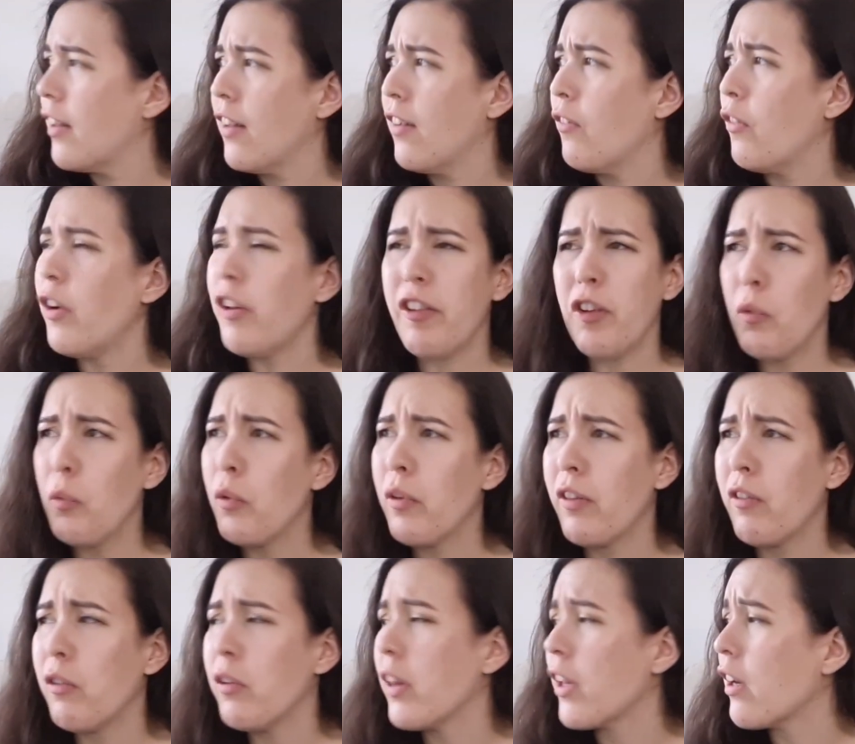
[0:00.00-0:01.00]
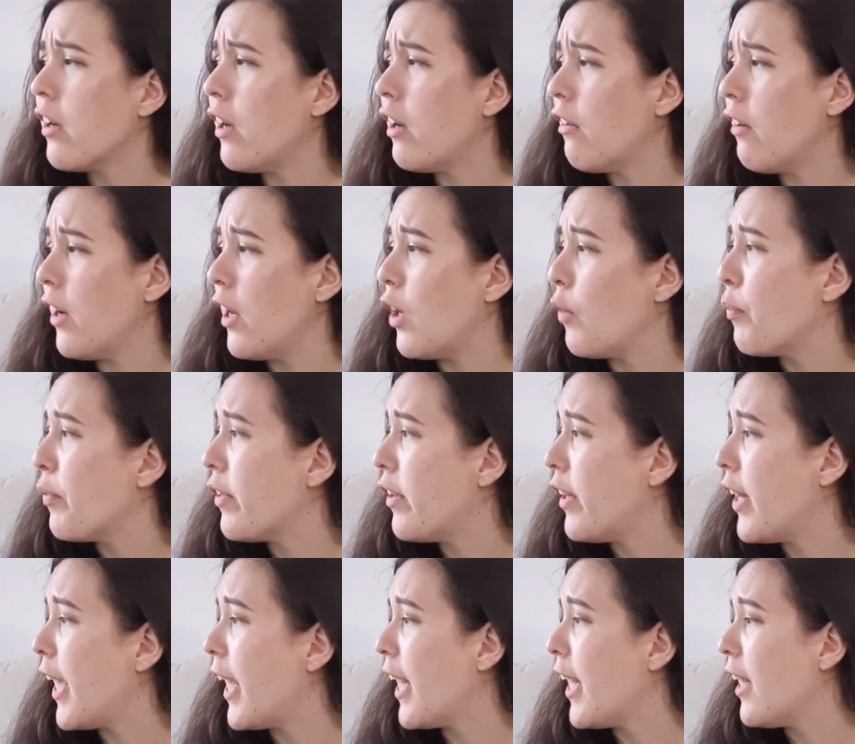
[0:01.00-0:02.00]
what's it with all the car alarms
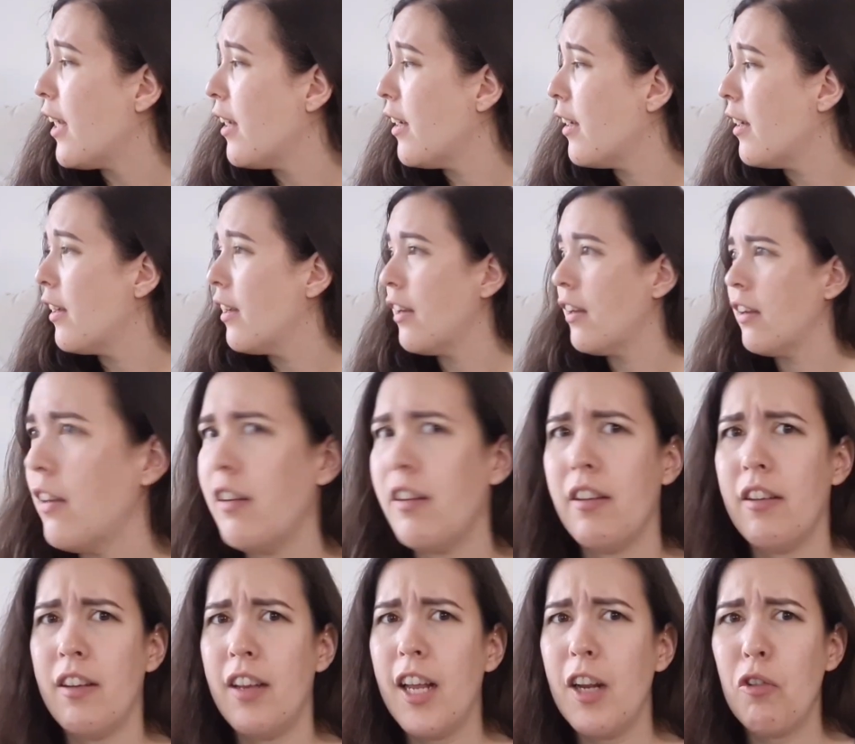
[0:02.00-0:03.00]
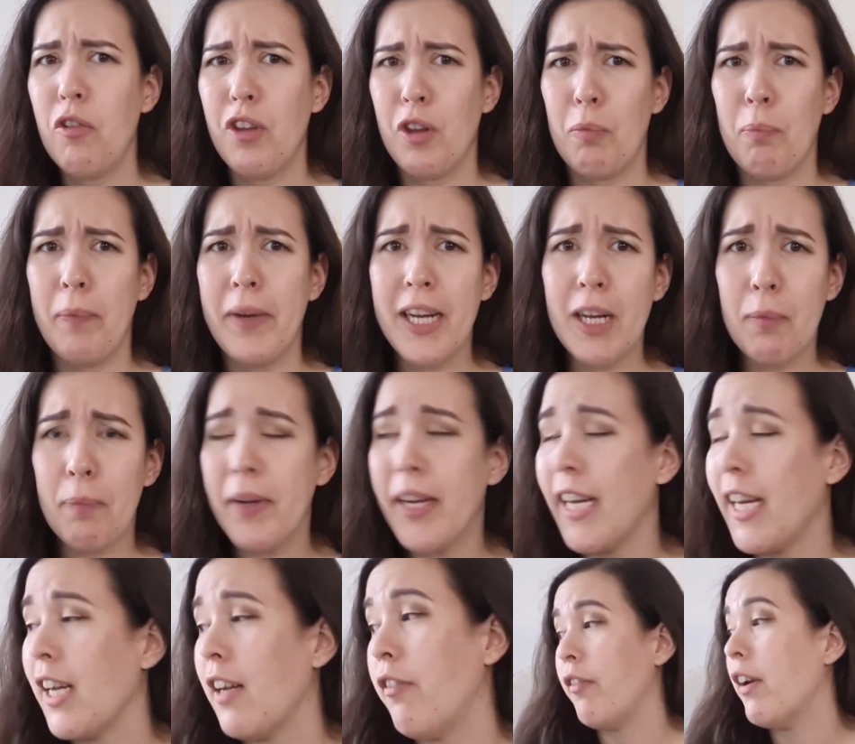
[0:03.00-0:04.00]
today? And all the
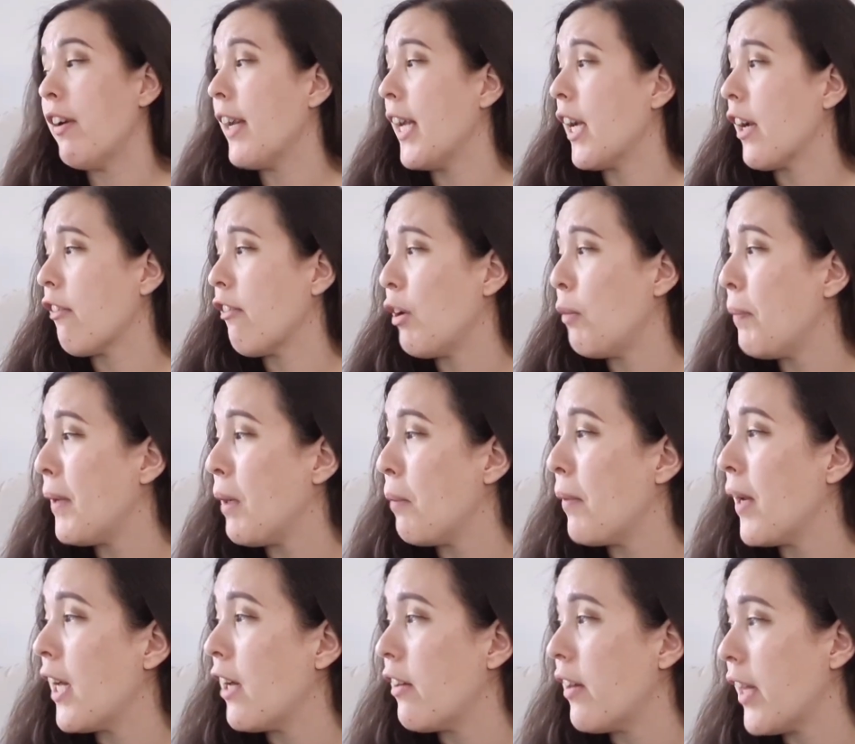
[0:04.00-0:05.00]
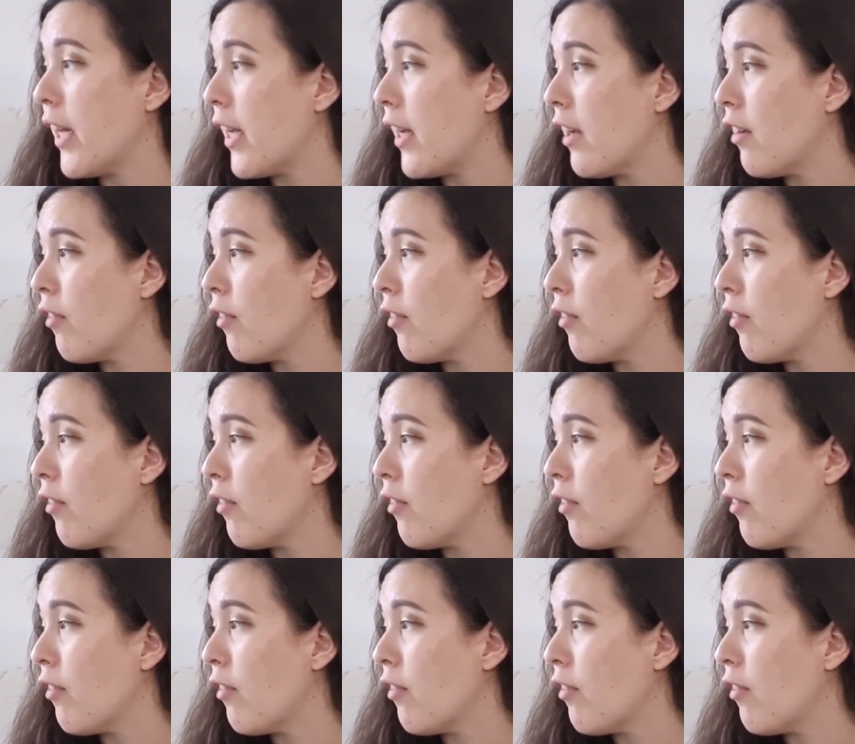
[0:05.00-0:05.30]
beeping, very angry people out there.